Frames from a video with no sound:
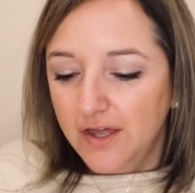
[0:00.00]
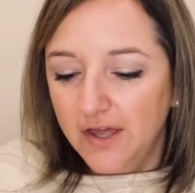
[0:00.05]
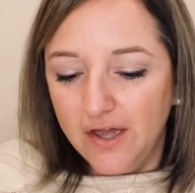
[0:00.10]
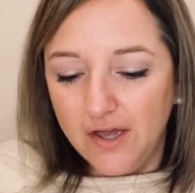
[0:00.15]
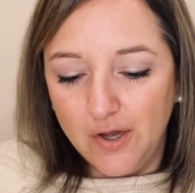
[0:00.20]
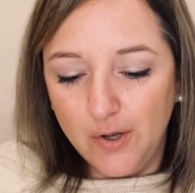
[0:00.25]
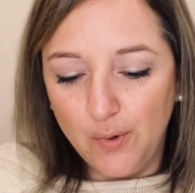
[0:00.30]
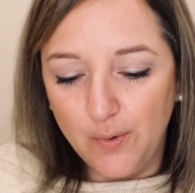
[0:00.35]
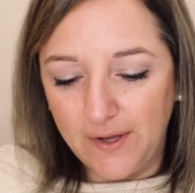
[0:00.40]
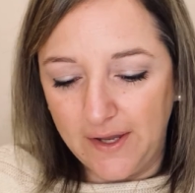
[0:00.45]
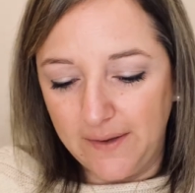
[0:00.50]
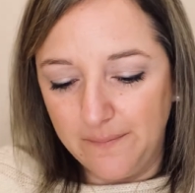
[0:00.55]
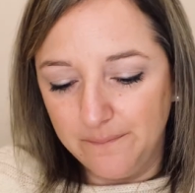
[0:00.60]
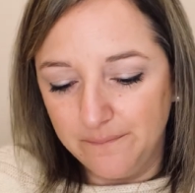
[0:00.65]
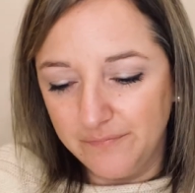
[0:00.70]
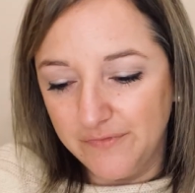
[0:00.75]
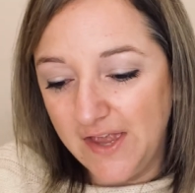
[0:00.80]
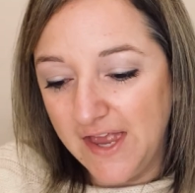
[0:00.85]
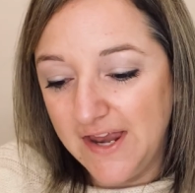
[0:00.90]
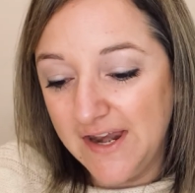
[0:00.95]
Okay,
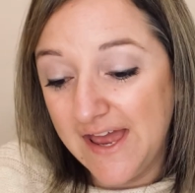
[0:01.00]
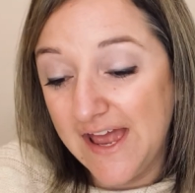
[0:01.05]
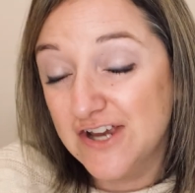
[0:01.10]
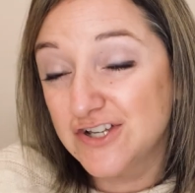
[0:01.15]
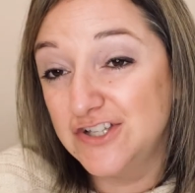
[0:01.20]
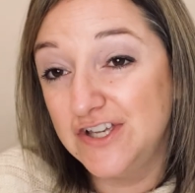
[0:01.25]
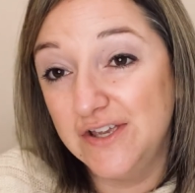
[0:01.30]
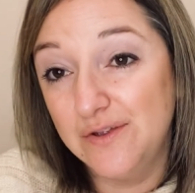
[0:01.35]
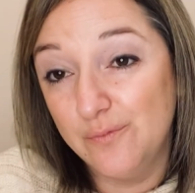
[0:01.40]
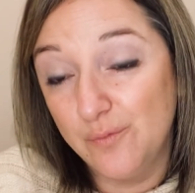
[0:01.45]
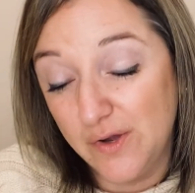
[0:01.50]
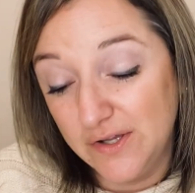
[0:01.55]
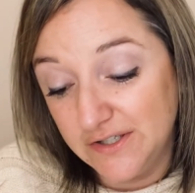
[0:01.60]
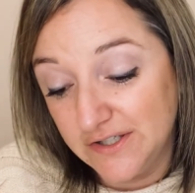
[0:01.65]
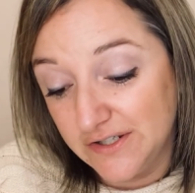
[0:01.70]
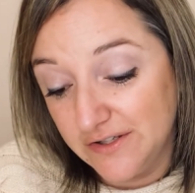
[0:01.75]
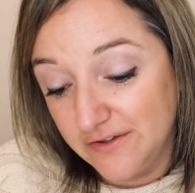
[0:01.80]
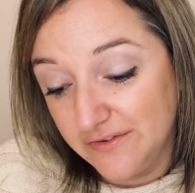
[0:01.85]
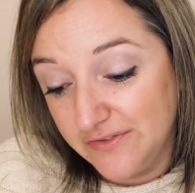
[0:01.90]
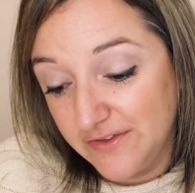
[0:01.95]
and actually one
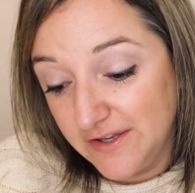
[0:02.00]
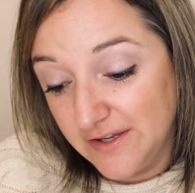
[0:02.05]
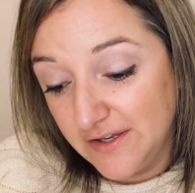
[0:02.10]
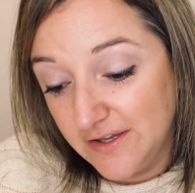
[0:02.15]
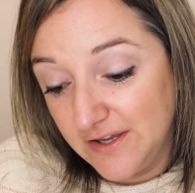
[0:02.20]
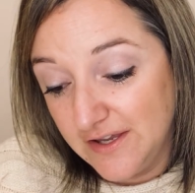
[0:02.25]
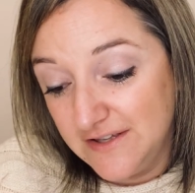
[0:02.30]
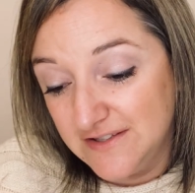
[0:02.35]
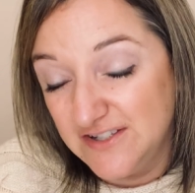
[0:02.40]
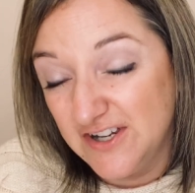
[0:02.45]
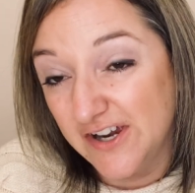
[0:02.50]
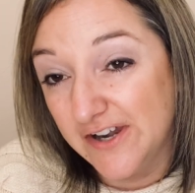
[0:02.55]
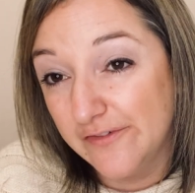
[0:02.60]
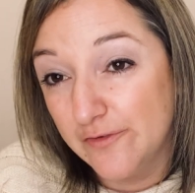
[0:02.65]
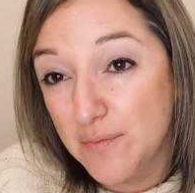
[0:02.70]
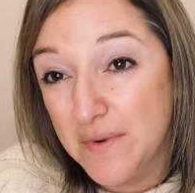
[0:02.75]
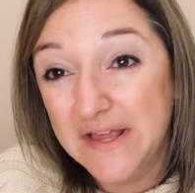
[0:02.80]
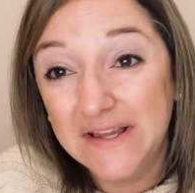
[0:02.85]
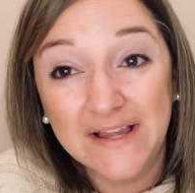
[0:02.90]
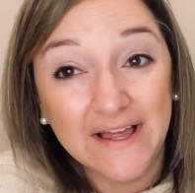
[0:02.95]
little thing is not
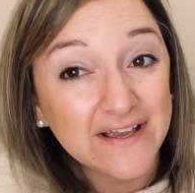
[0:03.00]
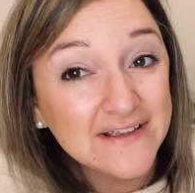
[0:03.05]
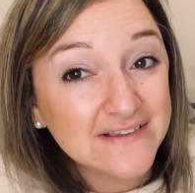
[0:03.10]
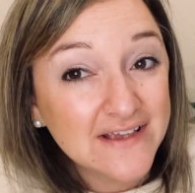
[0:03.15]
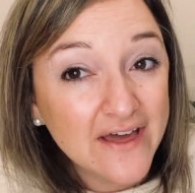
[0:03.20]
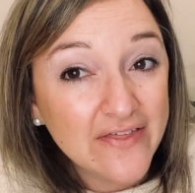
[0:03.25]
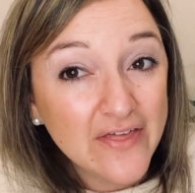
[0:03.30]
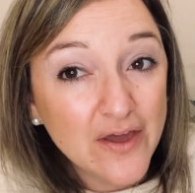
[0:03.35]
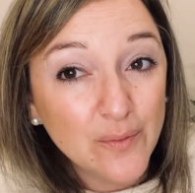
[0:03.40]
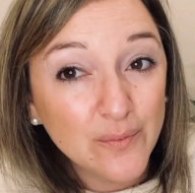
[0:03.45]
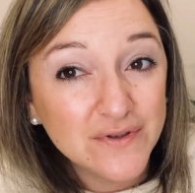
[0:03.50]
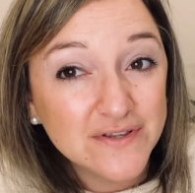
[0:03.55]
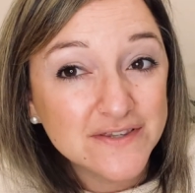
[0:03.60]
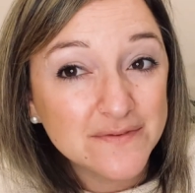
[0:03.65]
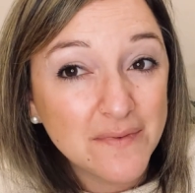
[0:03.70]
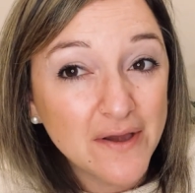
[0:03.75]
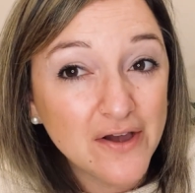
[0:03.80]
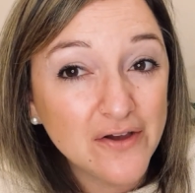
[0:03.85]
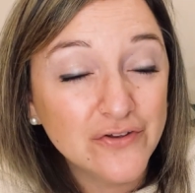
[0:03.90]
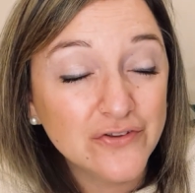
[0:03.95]
everybody likes how that one
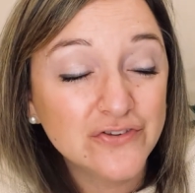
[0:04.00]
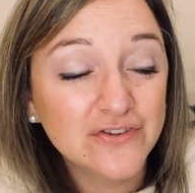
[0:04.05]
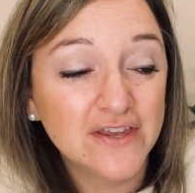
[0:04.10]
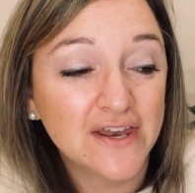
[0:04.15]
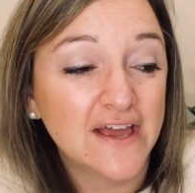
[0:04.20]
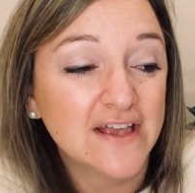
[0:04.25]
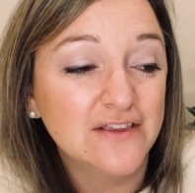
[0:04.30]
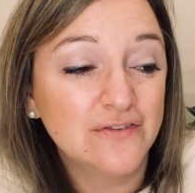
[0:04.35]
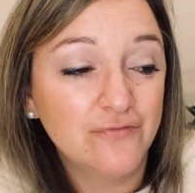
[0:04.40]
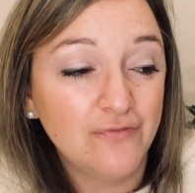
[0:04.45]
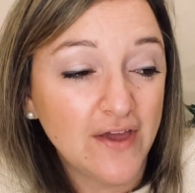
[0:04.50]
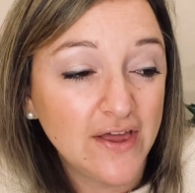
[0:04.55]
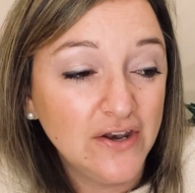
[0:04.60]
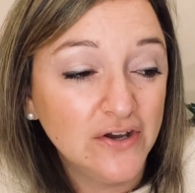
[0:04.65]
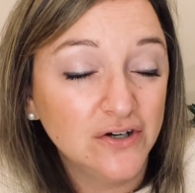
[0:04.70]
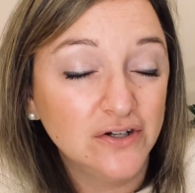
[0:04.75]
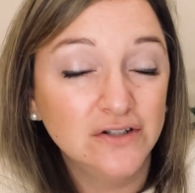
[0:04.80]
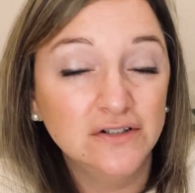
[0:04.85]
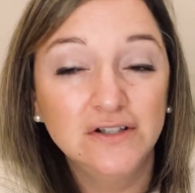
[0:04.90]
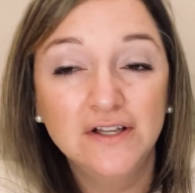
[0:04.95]
smells. It has
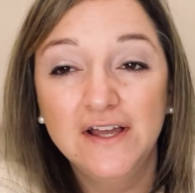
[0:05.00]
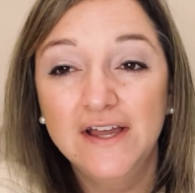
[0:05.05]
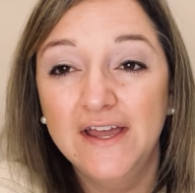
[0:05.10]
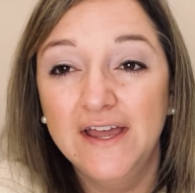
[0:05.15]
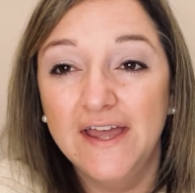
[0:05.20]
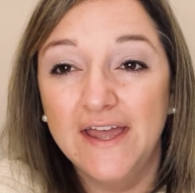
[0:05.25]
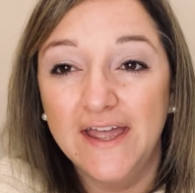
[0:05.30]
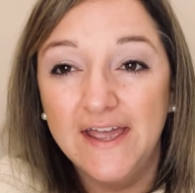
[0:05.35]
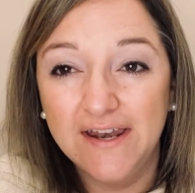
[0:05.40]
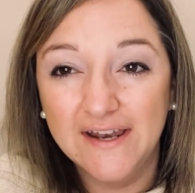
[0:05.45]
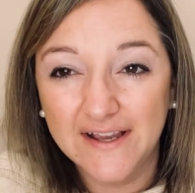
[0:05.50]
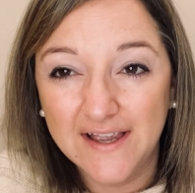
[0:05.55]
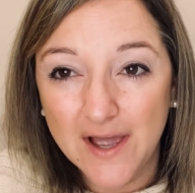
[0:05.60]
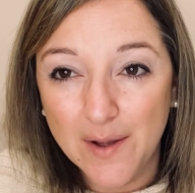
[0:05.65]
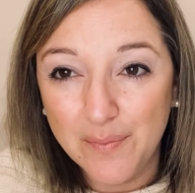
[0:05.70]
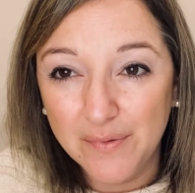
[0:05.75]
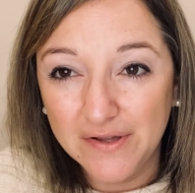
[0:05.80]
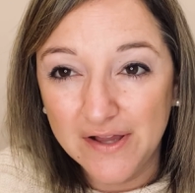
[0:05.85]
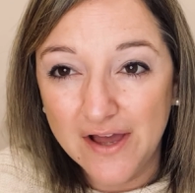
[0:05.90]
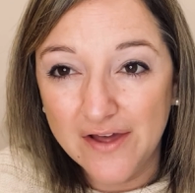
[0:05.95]
fennel and a
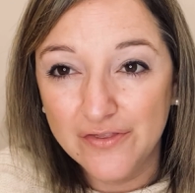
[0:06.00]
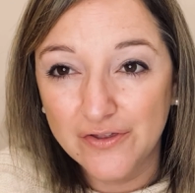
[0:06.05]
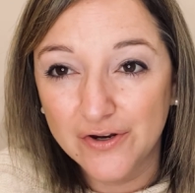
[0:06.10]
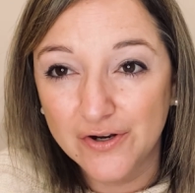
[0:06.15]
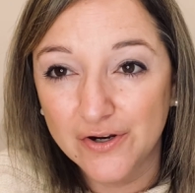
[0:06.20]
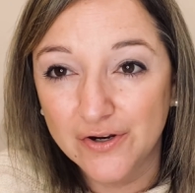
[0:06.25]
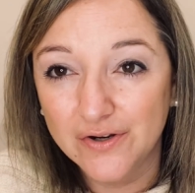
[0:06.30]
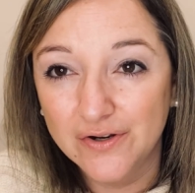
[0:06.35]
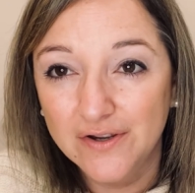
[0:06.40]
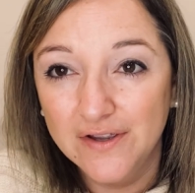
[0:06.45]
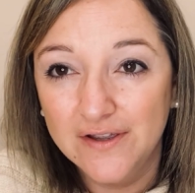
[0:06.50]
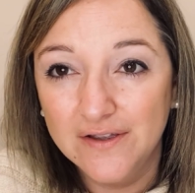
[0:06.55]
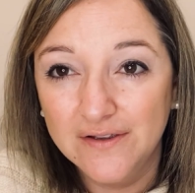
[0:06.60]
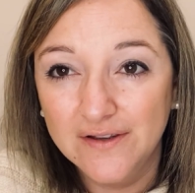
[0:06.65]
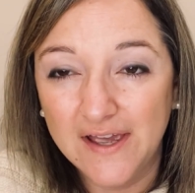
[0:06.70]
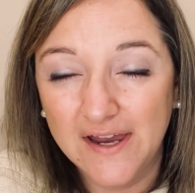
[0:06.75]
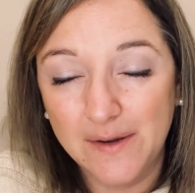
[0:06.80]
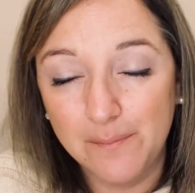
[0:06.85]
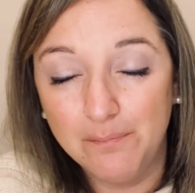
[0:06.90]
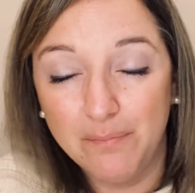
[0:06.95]
couple other
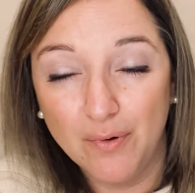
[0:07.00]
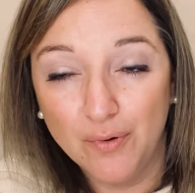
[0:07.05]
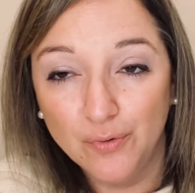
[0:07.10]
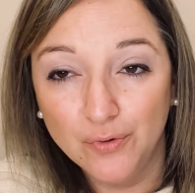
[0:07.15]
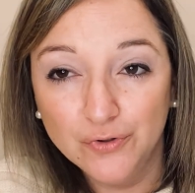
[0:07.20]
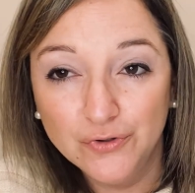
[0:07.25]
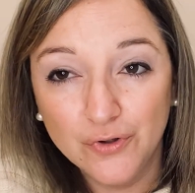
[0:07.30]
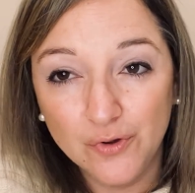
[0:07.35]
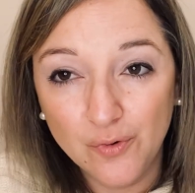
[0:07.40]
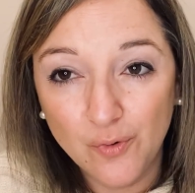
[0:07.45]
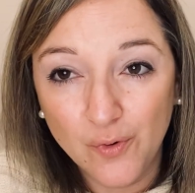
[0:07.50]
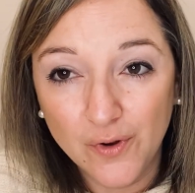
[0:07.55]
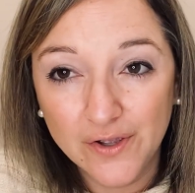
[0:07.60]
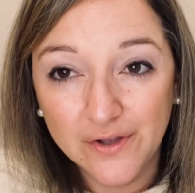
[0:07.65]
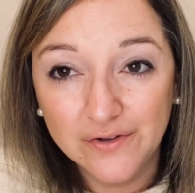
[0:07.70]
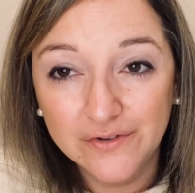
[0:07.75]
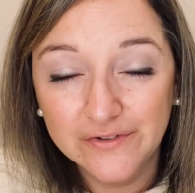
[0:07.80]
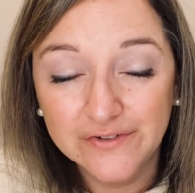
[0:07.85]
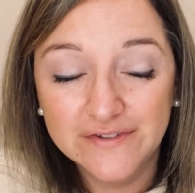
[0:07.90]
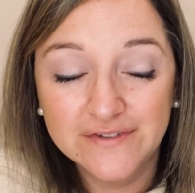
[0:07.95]
kind of bold
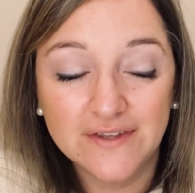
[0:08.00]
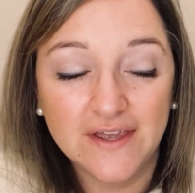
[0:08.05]
oils.